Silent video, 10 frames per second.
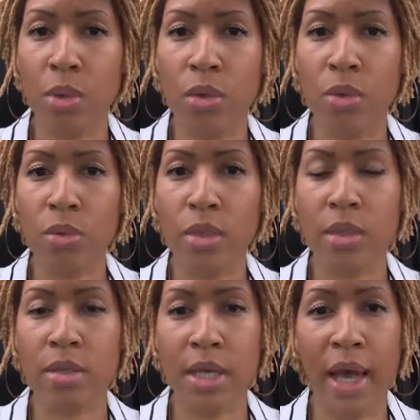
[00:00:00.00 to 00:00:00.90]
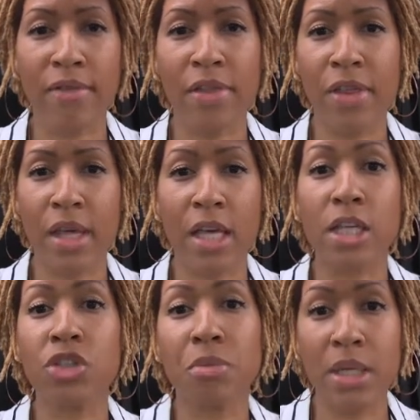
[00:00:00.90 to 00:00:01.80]
mode to have it thinking
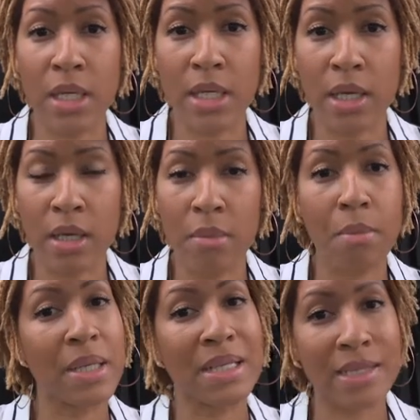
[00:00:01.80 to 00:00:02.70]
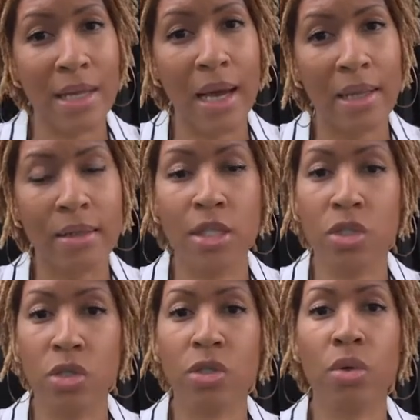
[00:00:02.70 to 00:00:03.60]
it should be eating, but it's not. Then it
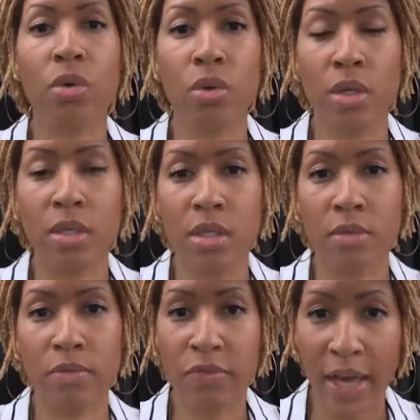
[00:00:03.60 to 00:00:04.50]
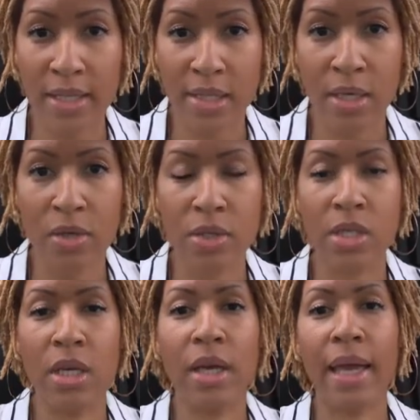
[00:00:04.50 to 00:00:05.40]
starts to hold on to fat cells,
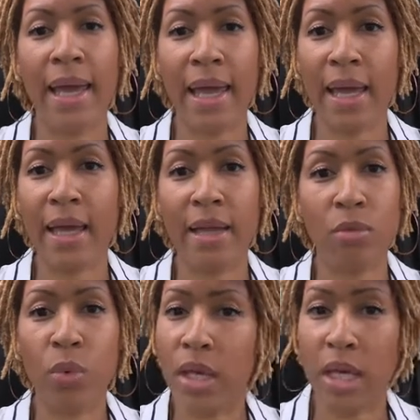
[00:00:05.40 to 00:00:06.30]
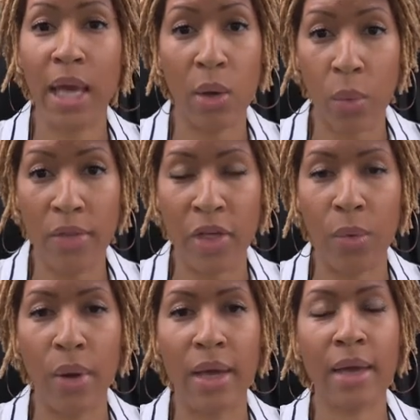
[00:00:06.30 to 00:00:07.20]
and we can gain weight that
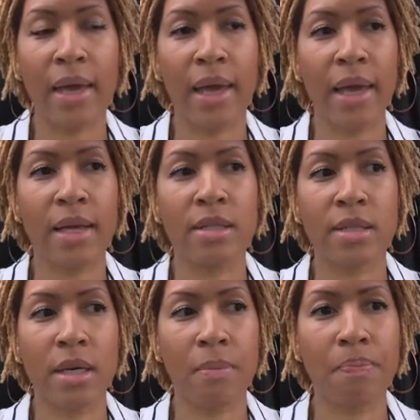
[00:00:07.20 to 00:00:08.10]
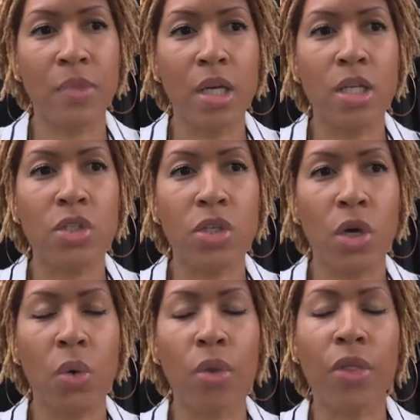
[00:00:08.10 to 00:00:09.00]
way. And
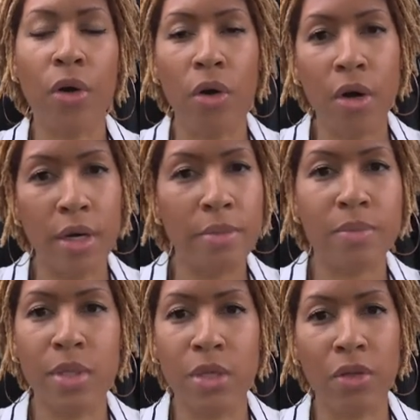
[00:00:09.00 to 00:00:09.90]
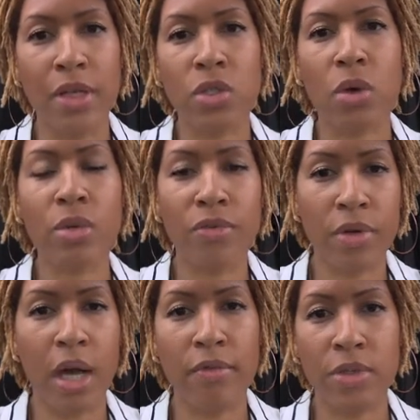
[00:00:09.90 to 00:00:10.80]
so there are, that's a whole
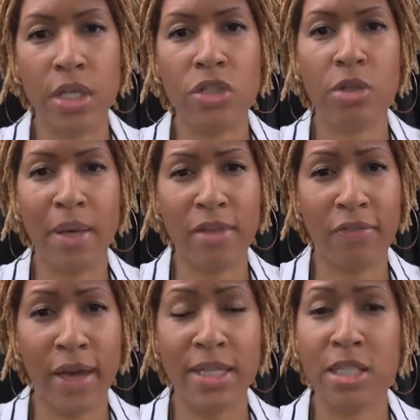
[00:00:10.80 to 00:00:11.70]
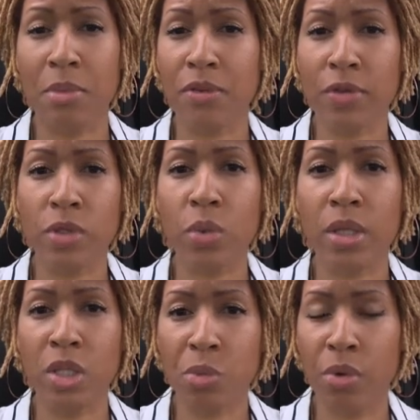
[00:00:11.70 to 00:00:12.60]
different conversation about the fasting. But if you're
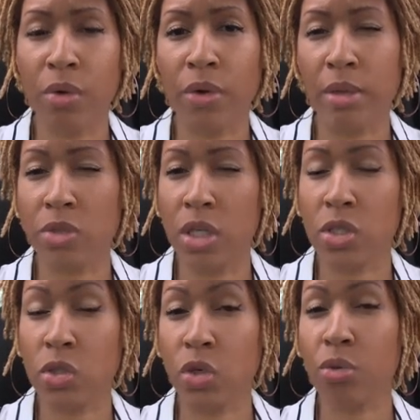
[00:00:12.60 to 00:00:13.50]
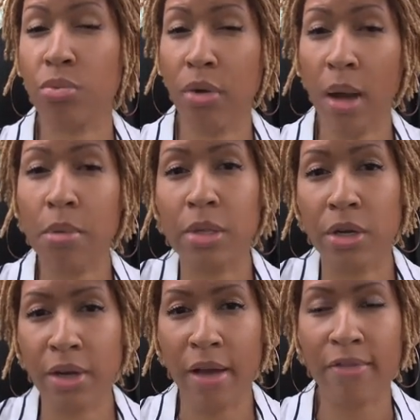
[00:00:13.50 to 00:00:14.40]
doing this program, chances are you probably
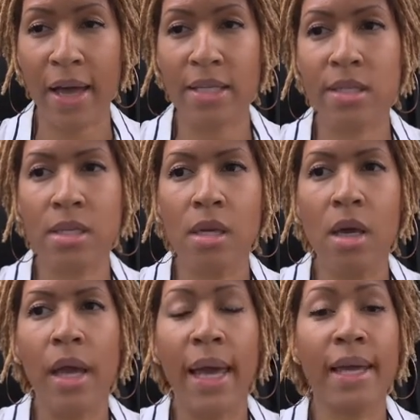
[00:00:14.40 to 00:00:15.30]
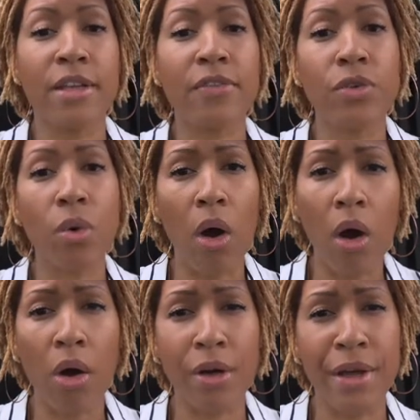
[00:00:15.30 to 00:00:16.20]
are not fasting. And if you
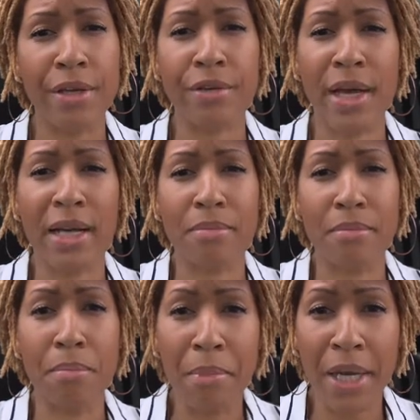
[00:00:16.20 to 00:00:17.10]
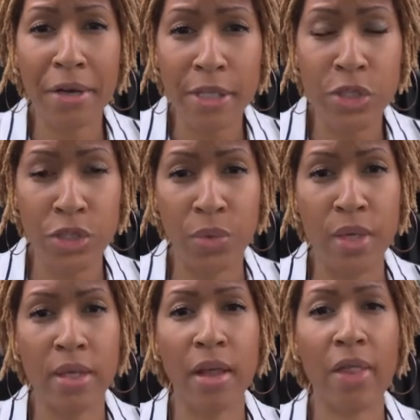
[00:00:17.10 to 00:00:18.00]
are and you're not married to
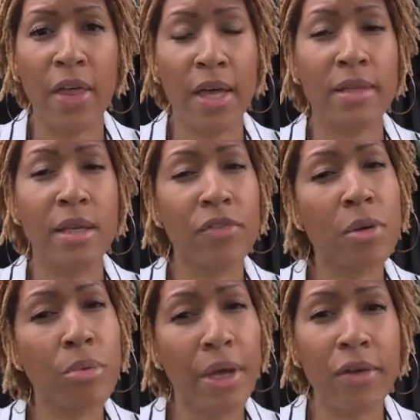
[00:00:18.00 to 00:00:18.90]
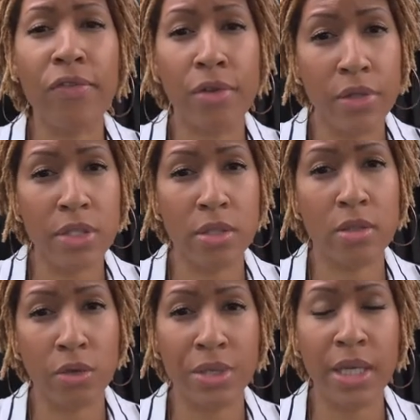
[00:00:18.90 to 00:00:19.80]
it, then give it a break for this
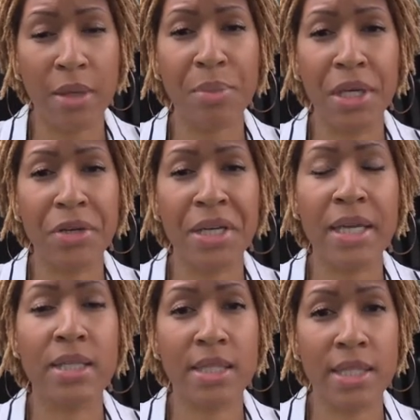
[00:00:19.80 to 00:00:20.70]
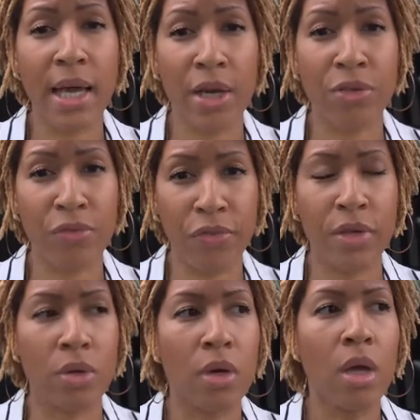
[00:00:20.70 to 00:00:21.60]
30-day period and see how you
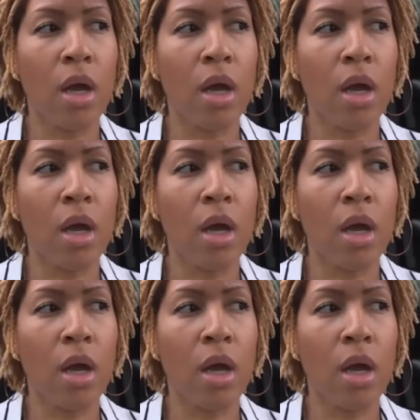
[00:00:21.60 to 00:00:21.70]
feel.